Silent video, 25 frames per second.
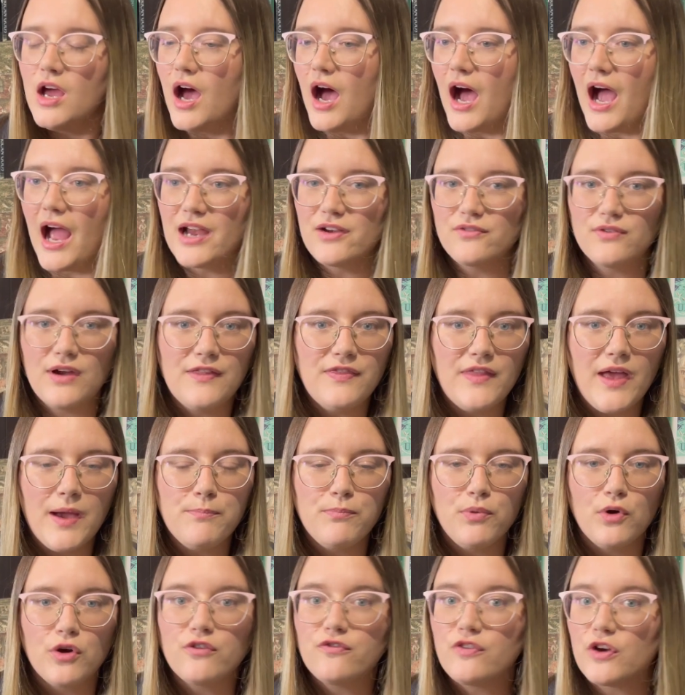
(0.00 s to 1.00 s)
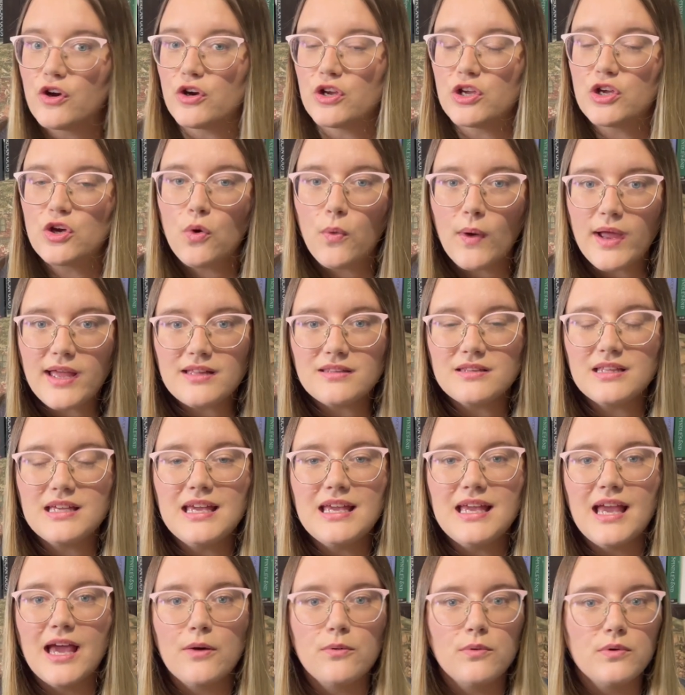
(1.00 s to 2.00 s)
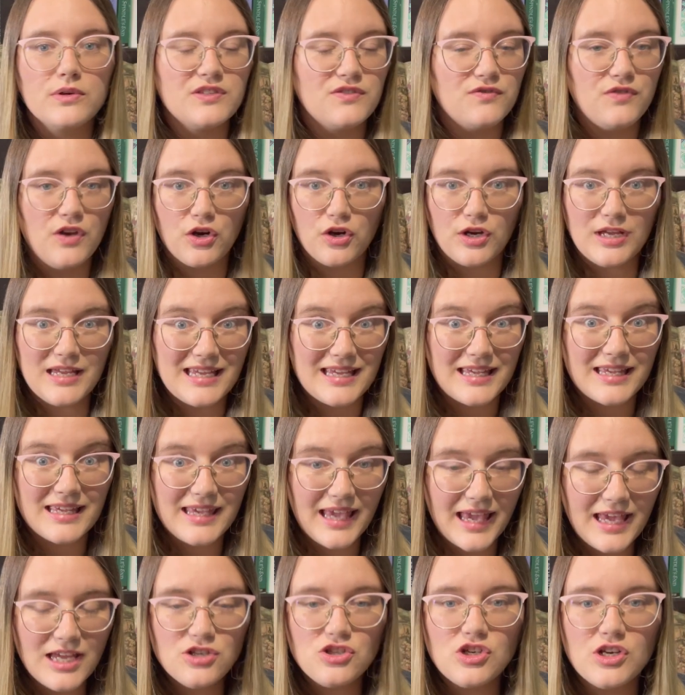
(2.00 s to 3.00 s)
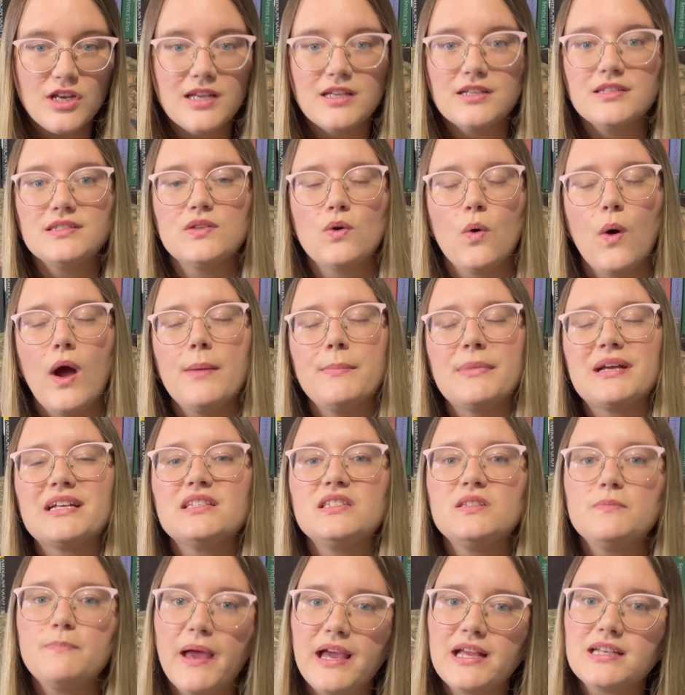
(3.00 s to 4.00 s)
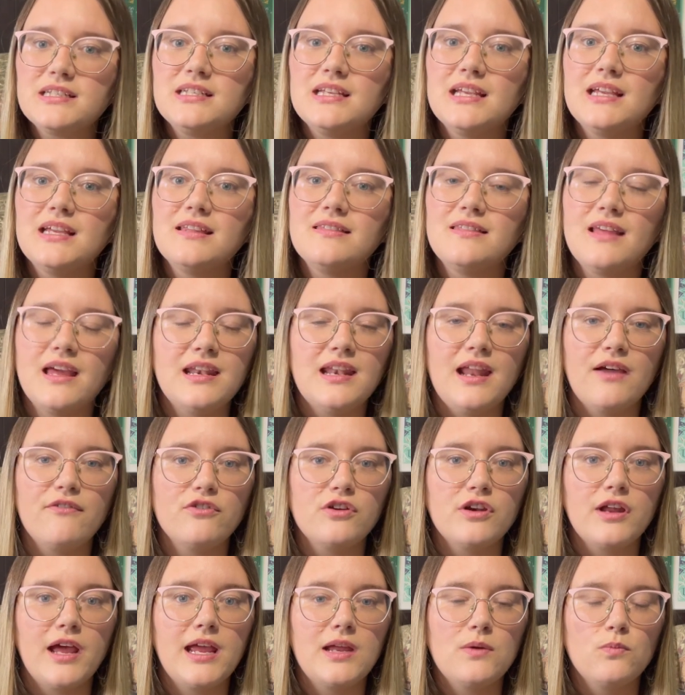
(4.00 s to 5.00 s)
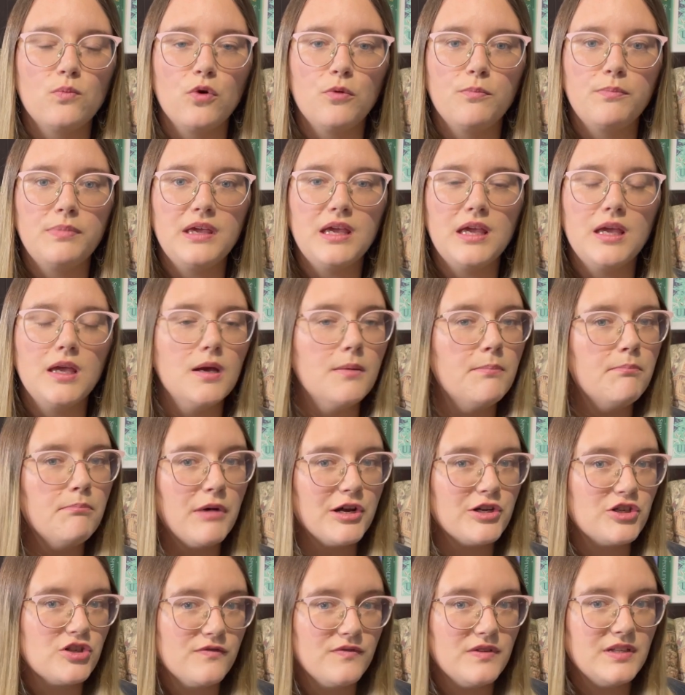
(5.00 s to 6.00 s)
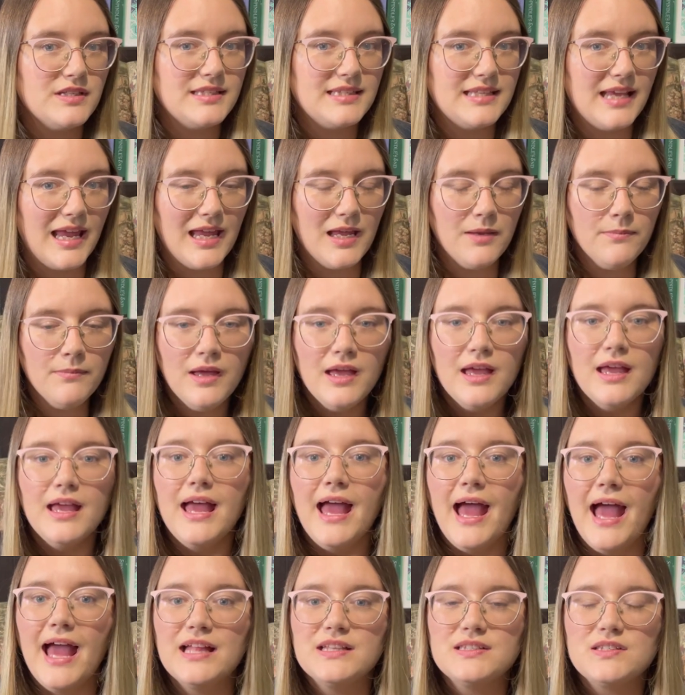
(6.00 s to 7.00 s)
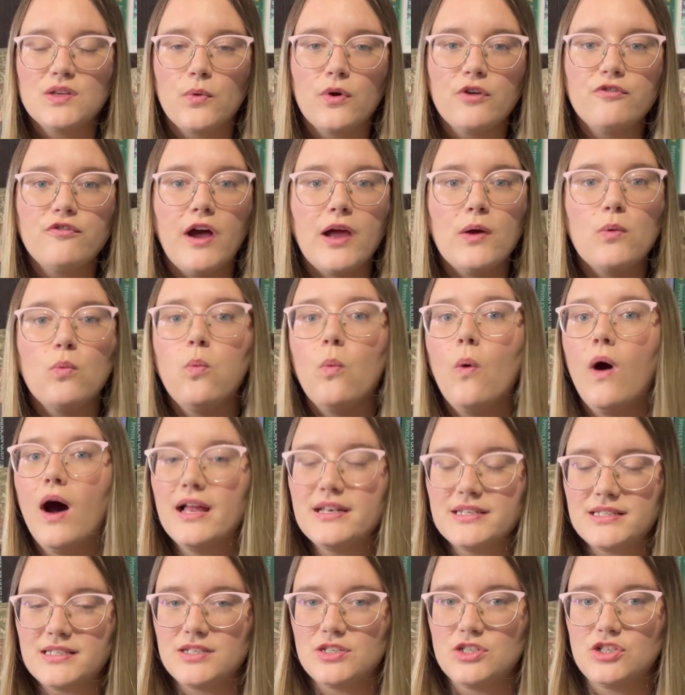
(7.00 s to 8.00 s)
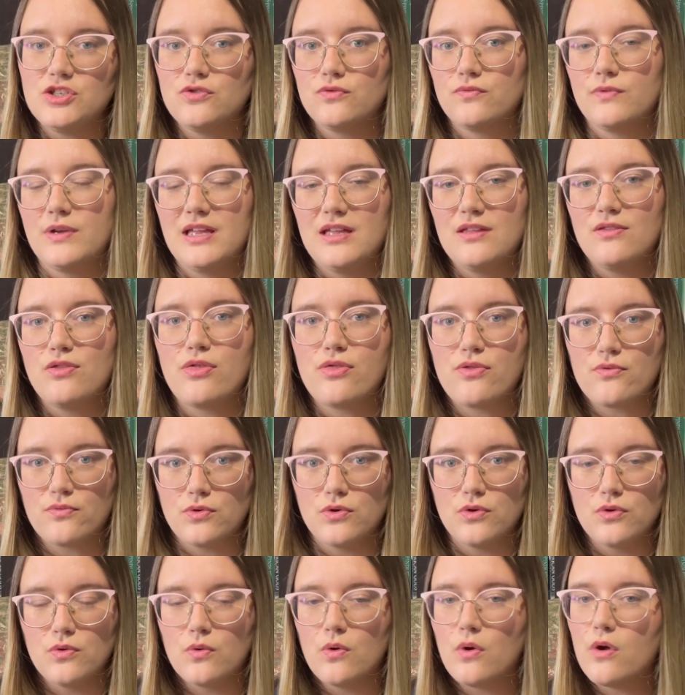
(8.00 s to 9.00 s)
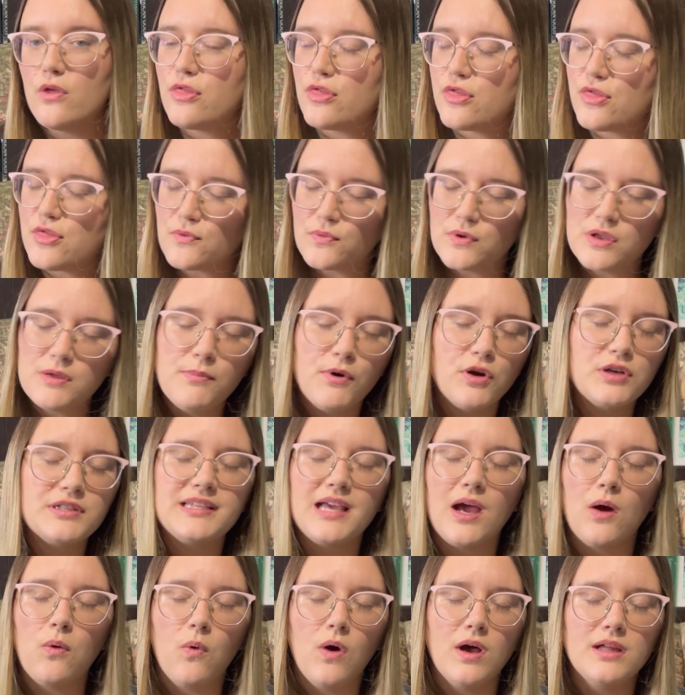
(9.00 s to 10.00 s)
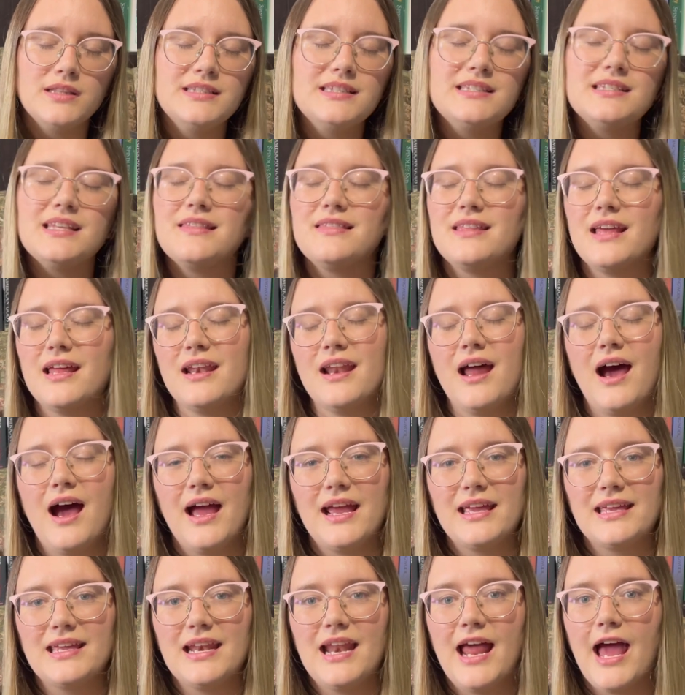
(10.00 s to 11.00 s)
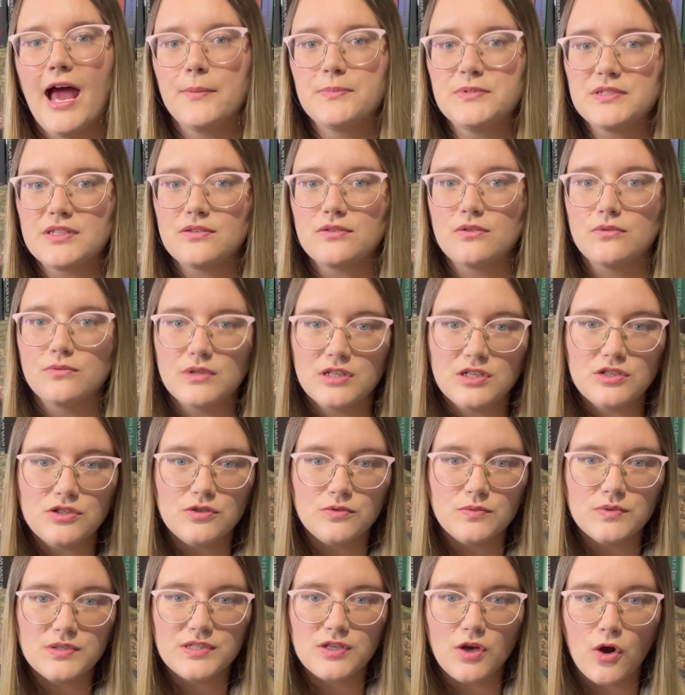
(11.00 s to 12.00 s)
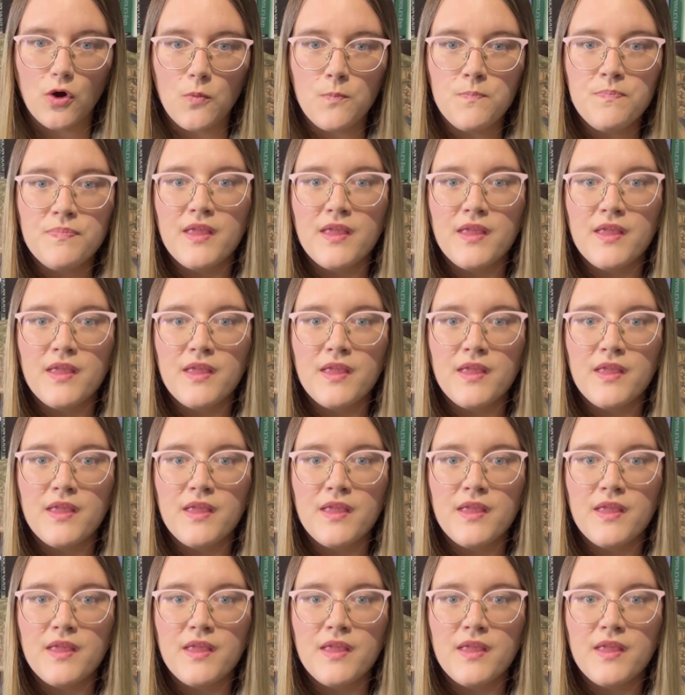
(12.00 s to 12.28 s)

I read that book very quickly. It was very engaging, so I'm expecting that Nevernight will be much of the same. And so if I want to read through 3 books at once, then I can absolutely do so.